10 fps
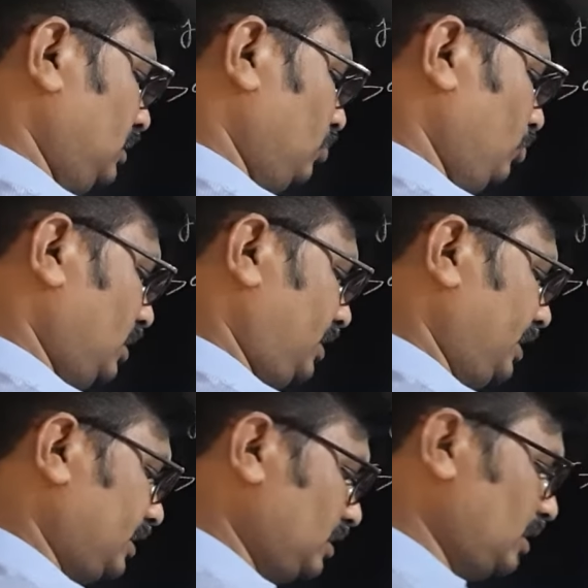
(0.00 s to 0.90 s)
we are
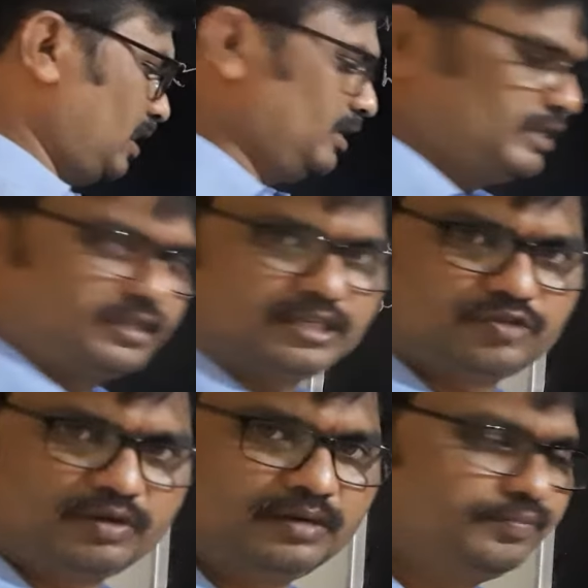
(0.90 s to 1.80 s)
taking the origin, this
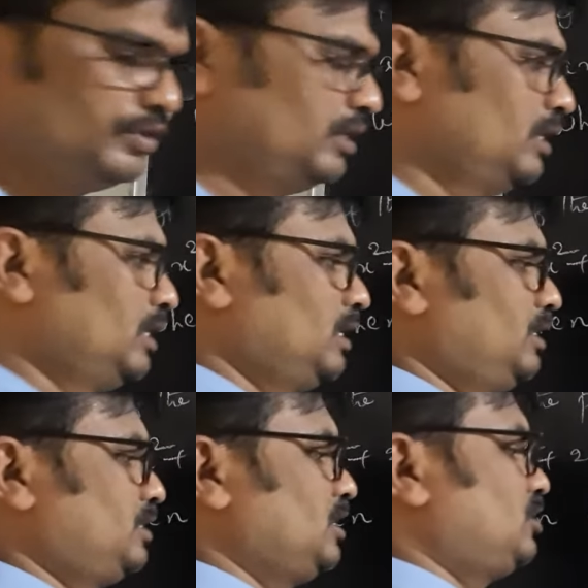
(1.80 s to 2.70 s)
one,
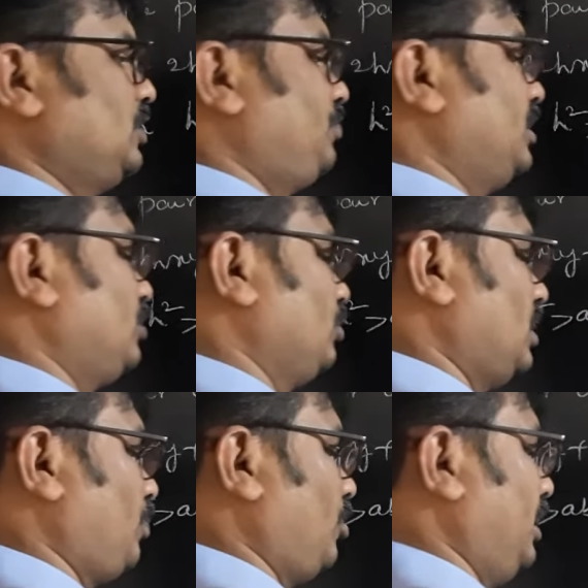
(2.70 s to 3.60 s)
this is shifted to the
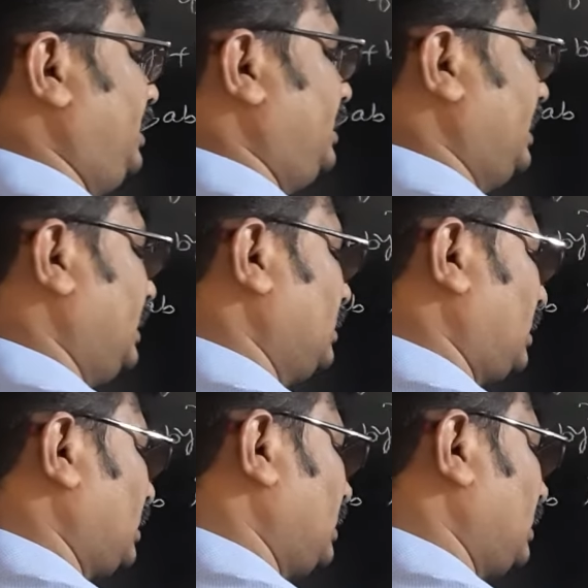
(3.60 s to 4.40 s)
point another